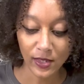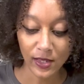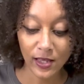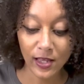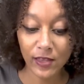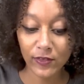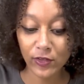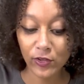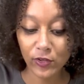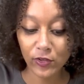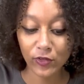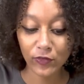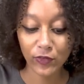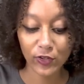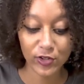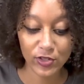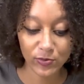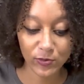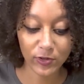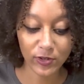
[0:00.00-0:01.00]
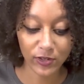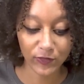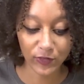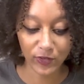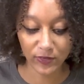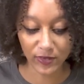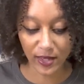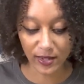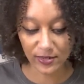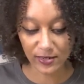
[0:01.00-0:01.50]
And the universe will give
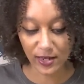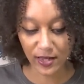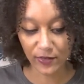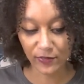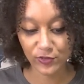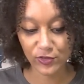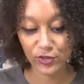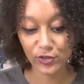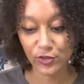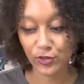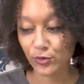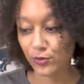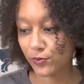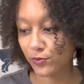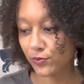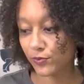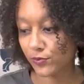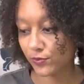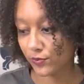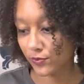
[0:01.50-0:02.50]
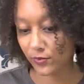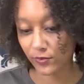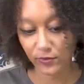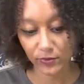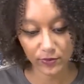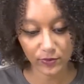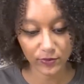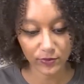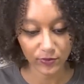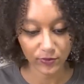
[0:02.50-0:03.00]
you that death too.
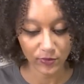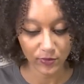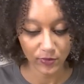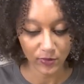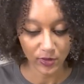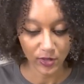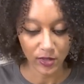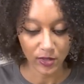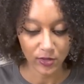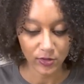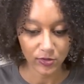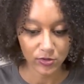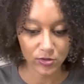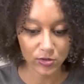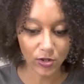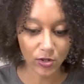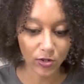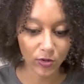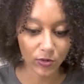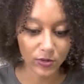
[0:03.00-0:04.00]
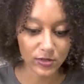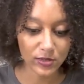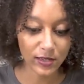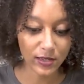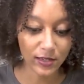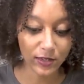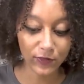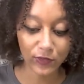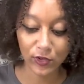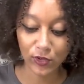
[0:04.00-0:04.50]
So it's
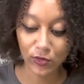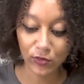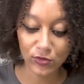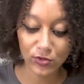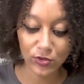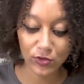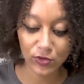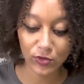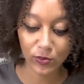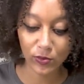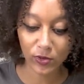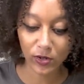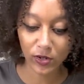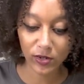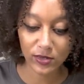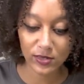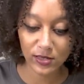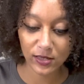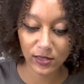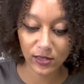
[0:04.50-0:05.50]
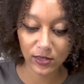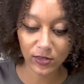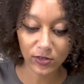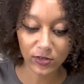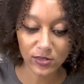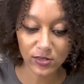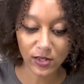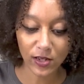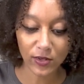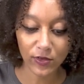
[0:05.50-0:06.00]
like if you don't do the work to get
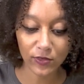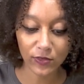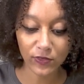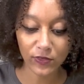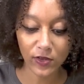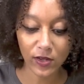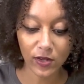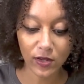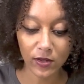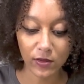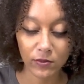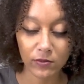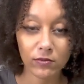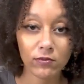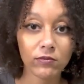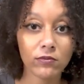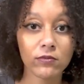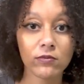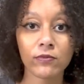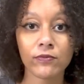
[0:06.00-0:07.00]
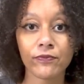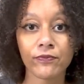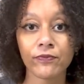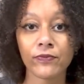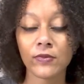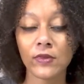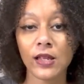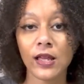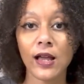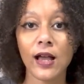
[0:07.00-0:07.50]
yourself
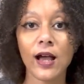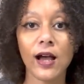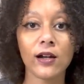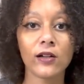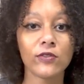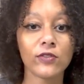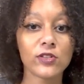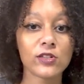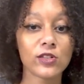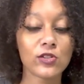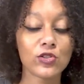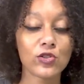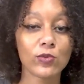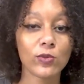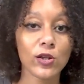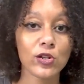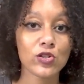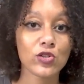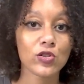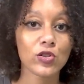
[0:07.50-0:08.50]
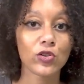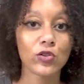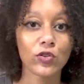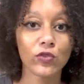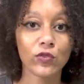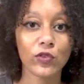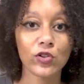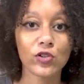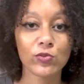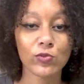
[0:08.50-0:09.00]
out of a situation, the
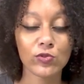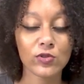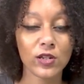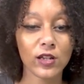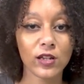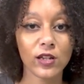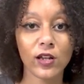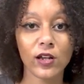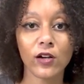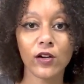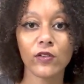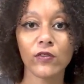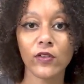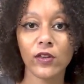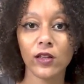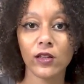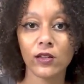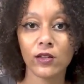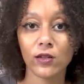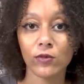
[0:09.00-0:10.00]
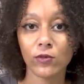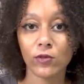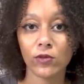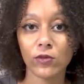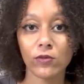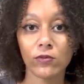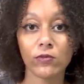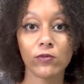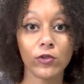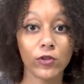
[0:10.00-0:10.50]
universe will take care of it and
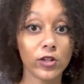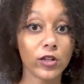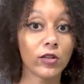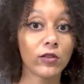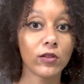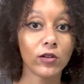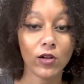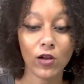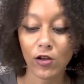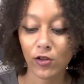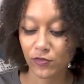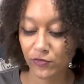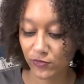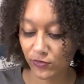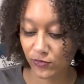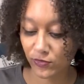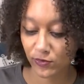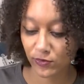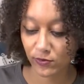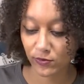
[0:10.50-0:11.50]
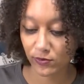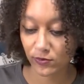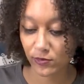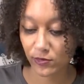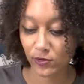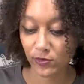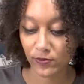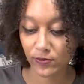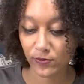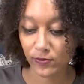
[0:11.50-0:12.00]
will kill it off.
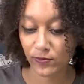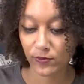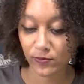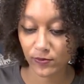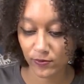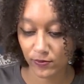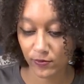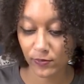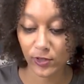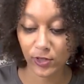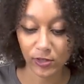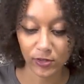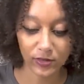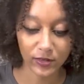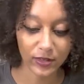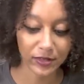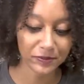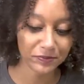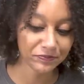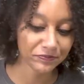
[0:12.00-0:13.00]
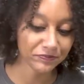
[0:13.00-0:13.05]
Literally.